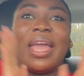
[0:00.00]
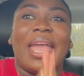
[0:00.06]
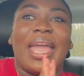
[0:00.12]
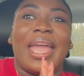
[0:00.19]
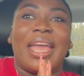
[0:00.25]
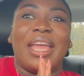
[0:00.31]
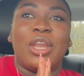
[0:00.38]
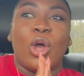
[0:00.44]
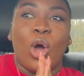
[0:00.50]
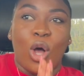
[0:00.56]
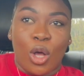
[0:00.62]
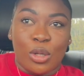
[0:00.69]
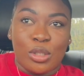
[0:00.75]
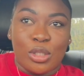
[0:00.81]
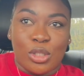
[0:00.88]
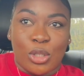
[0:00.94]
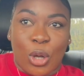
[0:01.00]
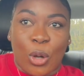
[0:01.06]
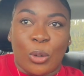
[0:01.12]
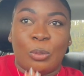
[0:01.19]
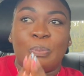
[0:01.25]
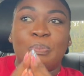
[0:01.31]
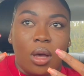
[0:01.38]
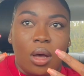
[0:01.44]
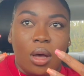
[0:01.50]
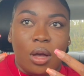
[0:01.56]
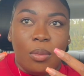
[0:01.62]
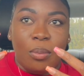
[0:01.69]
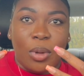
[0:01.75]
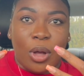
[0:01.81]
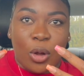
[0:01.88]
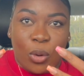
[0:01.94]
And also,
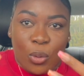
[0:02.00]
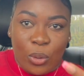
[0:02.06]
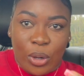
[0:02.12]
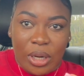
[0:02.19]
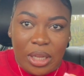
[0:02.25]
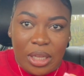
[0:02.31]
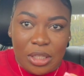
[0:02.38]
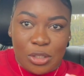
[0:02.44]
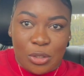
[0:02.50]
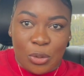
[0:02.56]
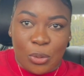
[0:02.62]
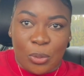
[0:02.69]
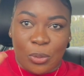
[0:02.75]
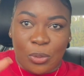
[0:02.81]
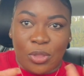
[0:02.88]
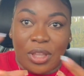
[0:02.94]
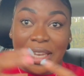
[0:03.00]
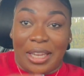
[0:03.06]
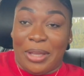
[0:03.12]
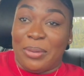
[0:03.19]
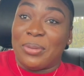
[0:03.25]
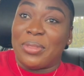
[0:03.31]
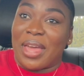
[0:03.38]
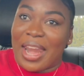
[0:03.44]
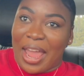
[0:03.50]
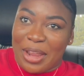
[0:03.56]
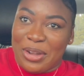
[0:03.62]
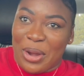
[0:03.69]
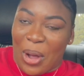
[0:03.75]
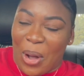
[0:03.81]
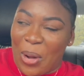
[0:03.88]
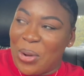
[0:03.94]
according to the little that I
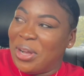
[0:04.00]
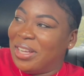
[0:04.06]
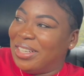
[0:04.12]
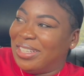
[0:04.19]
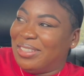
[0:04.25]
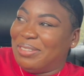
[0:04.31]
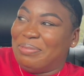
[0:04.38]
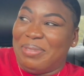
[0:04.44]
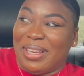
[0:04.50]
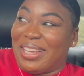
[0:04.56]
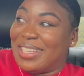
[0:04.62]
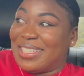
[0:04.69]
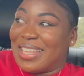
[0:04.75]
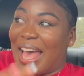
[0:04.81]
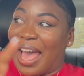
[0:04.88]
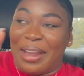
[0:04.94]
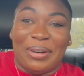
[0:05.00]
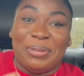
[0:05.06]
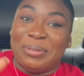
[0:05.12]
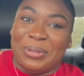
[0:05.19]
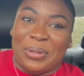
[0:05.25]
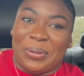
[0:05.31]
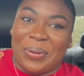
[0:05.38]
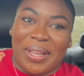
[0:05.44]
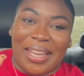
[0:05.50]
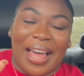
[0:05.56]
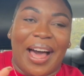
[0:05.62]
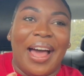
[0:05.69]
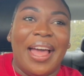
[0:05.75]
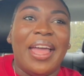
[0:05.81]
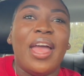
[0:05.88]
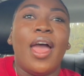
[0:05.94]
know, because I don't know a
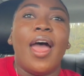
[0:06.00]
lot,